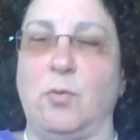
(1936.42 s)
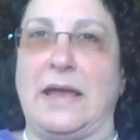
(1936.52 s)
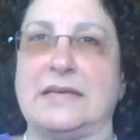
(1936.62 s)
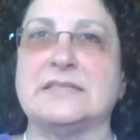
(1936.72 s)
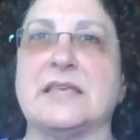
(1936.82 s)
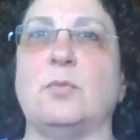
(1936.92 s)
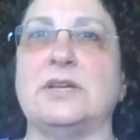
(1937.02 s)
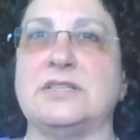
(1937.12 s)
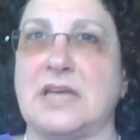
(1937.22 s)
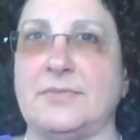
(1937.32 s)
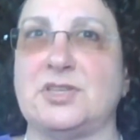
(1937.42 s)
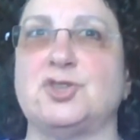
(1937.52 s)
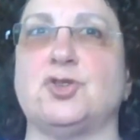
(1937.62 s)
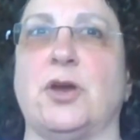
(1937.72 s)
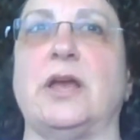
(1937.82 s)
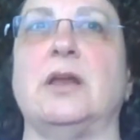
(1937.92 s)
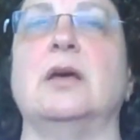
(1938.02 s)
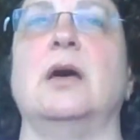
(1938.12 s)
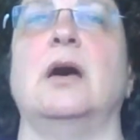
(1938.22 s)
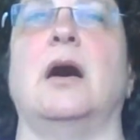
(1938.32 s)
ways that we demonstrate
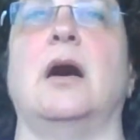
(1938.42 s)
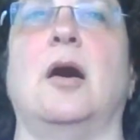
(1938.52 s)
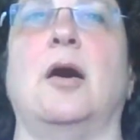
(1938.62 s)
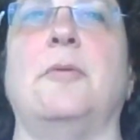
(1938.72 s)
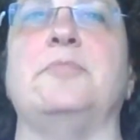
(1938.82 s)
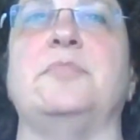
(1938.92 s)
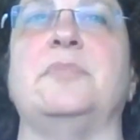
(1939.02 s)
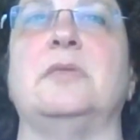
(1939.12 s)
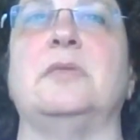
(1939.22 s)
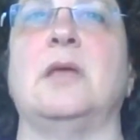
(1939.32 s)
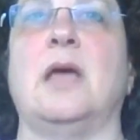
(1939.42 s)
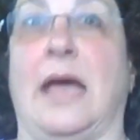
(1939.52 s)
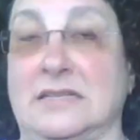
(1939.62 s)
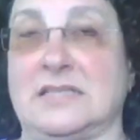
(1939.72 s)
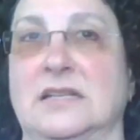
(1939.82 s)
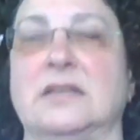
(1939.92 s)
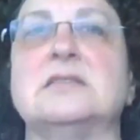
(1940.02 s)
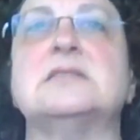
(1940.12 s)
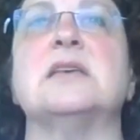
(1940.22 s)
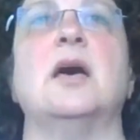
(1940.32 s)

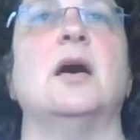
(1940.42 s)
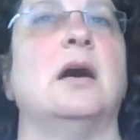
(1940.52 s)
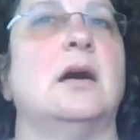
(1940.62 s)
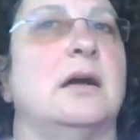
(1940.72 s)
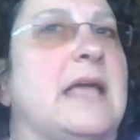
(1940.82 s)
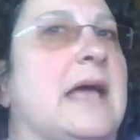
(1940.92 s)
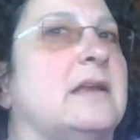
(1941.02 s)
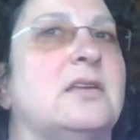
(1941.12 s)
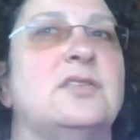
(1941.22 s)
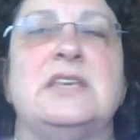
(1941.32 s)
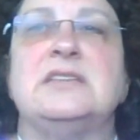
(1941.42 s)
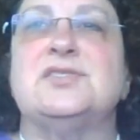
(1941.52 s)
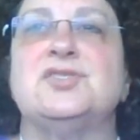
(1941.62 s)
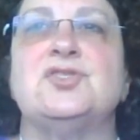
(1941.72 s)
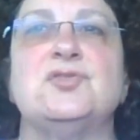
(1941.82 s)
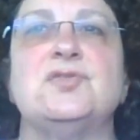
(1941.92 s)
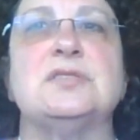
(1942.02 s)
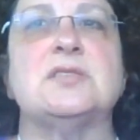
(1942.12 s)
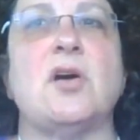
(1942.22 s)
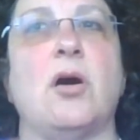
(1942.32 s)
excellence, again, these
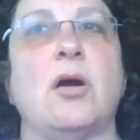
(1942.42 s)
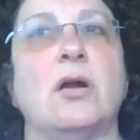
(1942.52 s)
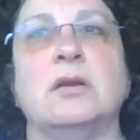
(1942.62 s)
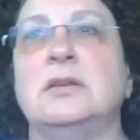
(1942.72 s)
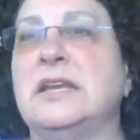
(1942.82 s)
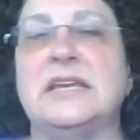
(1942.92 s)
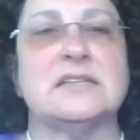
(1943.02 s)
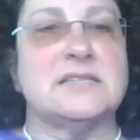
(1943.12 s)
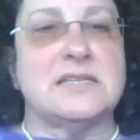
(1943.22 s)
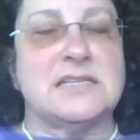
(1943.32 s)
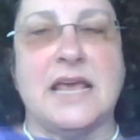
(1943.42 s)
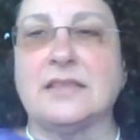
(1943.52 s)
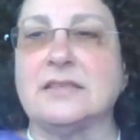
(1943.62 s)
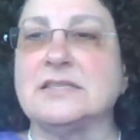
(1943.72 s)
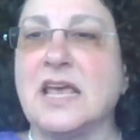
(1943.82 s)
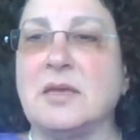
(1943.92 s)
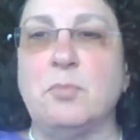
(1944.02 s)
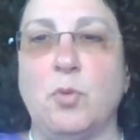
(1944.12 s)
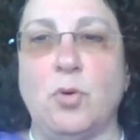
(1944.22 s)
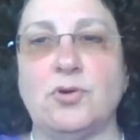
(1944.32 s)
students are needing to take the
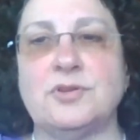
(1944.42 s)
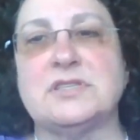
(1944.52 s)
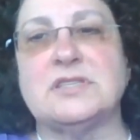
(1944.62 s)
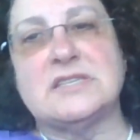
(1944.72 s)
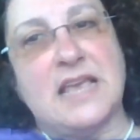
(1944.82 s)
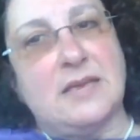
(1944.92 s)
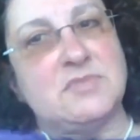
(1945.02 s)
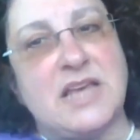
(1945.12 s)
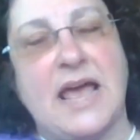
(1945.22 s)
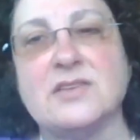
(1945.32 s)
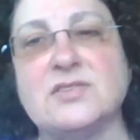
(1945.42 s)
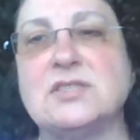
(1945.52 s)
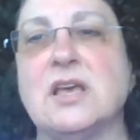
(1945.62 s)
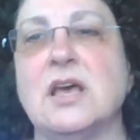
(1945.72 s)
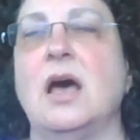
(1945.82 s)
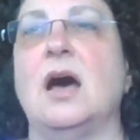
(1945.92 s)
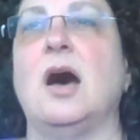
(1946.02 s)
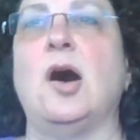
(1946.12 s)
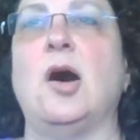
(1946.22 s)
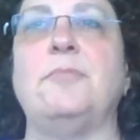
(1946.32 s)
same boards, the same tests
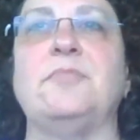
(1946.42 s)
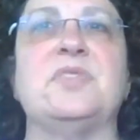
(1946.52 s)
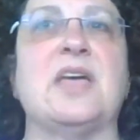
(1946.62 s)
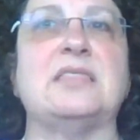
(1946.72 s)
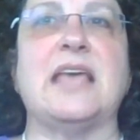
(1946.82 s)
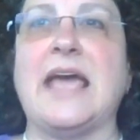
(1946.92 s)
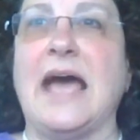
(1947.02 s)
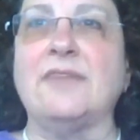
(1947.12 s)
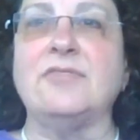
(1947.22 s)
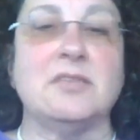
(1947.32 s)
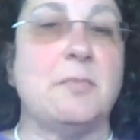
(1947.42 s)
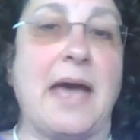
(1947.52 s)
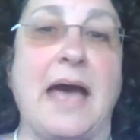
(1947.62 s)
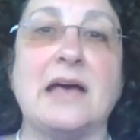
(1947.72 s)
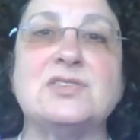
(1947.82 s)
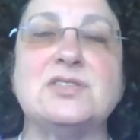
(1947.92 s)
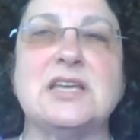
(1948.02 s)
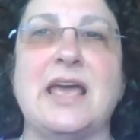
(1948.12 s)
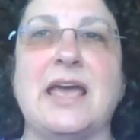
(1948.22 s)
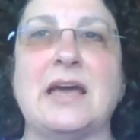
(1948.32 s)
that they have in the
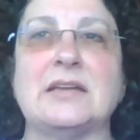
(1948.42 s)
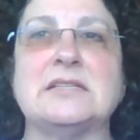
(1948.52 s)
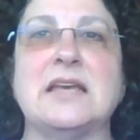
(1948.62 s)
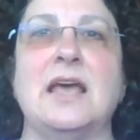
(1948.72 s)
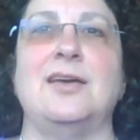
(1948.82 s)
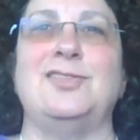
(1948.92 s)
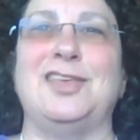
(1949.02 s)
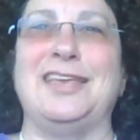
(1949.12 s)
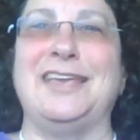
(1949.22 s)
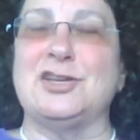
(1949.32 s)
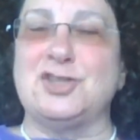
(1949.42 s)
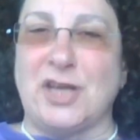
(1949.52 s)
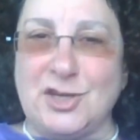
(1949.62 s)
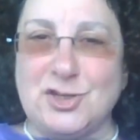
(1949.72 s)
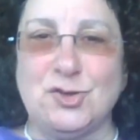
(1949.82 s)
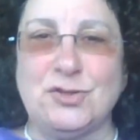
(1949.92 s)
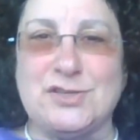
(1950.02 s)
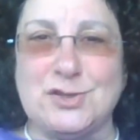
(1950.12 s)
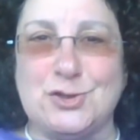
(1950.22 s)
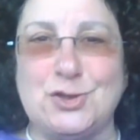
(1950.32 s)
past, and the educational
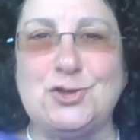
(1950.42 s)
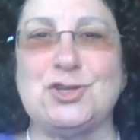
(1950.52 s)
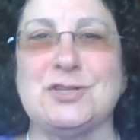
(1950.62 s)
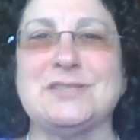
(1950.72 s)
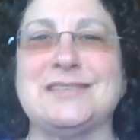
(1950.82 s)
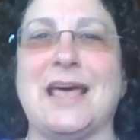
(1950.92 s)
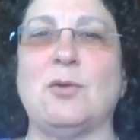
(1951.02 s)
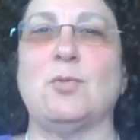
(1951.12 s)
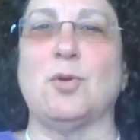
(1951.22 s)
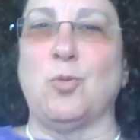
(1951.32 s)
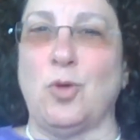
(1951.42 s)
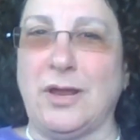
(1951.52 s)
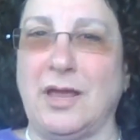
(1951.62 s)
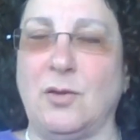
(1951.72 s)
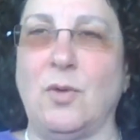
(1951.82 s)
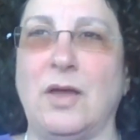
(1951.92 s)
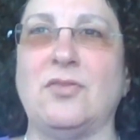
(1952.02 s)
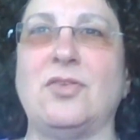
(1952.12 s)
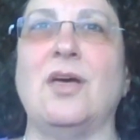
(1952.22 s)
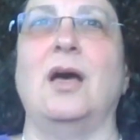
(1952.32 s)
institutions that we're working
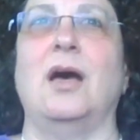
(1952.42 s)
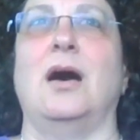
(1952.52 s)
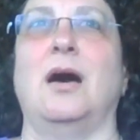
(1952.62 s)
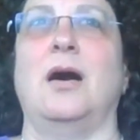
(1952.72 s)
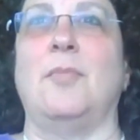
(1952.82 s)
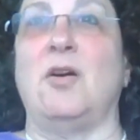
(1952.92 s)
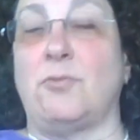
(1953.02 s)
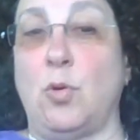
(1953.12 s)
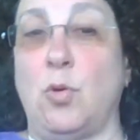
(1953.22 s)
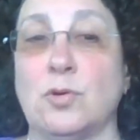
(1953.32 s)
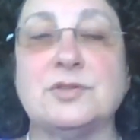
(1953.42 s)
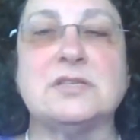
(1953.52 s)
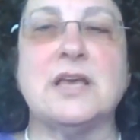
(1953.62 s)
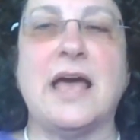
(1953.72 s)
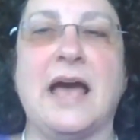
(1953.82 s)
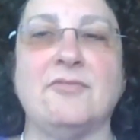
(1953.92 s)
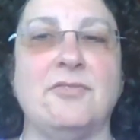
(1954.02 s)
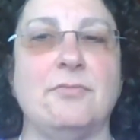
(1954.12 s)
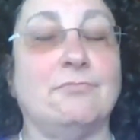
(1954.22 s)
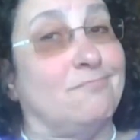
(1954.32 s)
with, of course, have
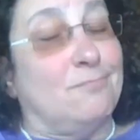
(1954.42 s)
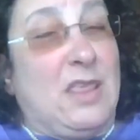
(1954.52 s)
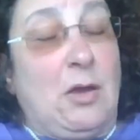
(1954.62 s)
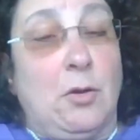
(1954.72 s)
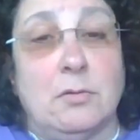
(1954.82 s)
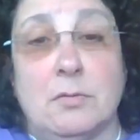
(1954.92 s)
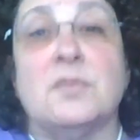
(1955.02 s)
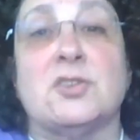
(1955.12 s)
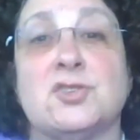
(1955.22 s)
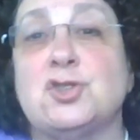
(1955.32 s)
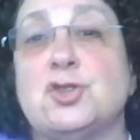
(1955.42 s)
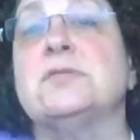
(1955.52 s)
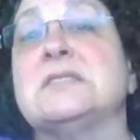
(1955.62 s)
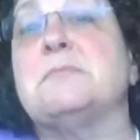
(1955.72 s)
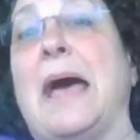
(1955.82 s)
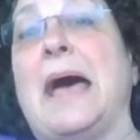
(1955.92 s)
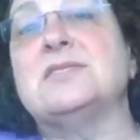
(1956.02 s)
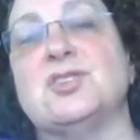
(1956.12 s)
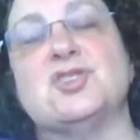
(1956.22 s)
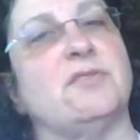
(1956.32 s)
their students'
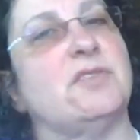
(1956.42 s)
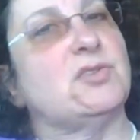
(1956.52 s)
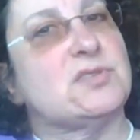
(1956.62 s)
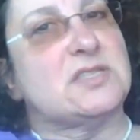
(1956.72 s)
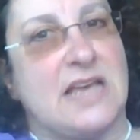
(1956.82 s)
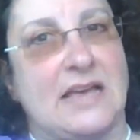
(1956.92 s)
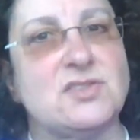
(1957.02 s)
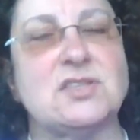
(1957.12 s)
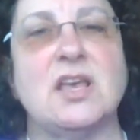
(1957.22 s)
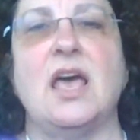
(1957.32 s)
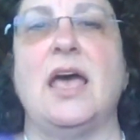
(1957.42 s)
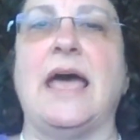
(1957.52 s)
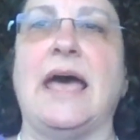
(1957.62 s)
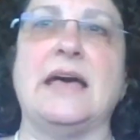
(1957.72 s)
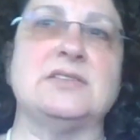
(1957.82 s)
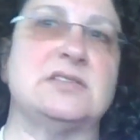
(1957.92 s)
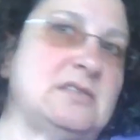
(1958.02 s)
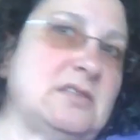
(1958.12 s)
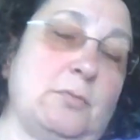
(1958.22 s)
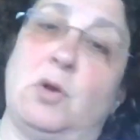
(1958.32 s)
passage of those tests as
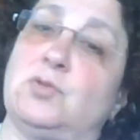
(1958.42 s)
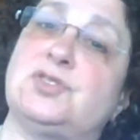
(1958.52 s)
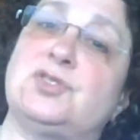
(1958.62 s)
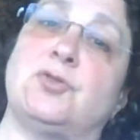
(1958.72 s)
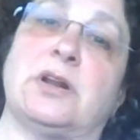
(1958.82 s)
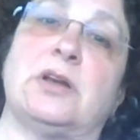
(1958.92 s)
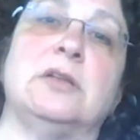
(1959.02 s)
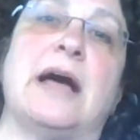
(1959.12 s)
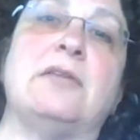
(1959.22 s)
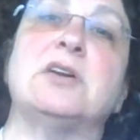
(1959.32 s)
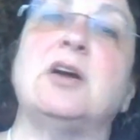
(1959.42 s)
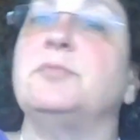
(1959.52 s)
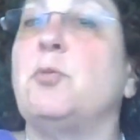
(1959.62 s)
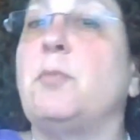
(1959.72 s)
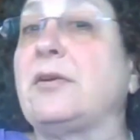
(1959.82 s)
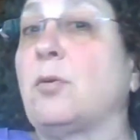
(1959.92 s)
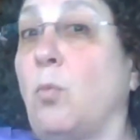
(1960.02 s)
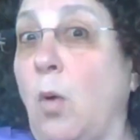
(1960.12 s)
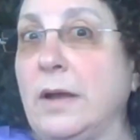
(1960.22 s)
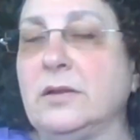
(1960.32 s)
their most critical outcome, no matter
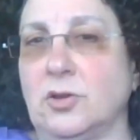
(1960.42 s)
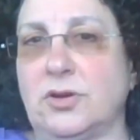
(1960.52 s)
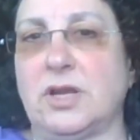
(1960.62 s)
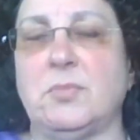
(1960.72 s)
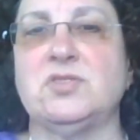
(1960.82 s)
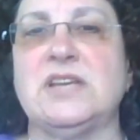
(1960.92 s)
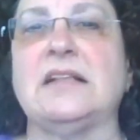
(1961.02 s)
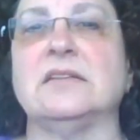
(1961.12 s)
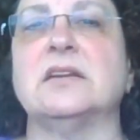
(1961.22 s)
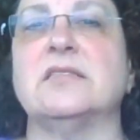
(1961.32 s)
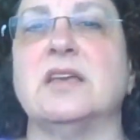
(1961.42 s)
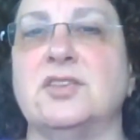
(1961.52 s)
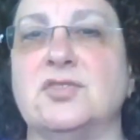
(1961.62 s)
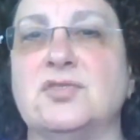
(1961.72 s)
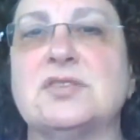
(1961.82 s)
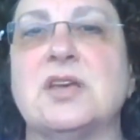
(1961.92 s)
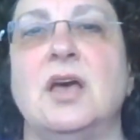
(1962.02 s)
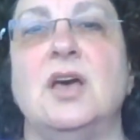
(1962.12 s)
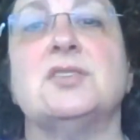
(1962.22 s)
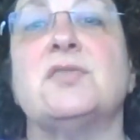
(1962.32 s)
what learning modality they use.
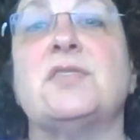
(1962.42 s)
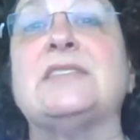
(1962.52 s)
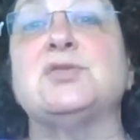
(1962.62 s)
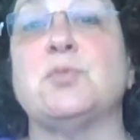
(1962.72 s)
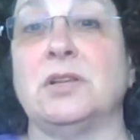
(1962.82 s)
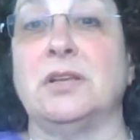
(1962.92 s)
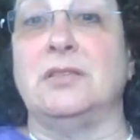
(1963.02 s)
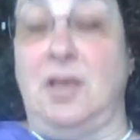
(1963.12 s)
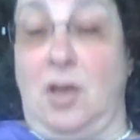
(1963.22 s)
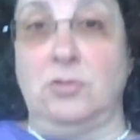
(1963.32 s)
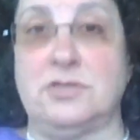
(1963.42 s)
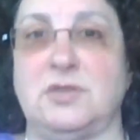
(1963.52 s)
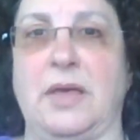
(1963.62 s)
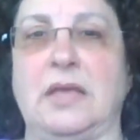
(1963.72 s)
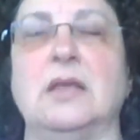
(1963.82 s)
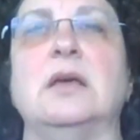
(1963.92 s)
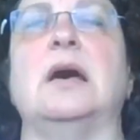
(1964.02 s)
So that's really the ultimate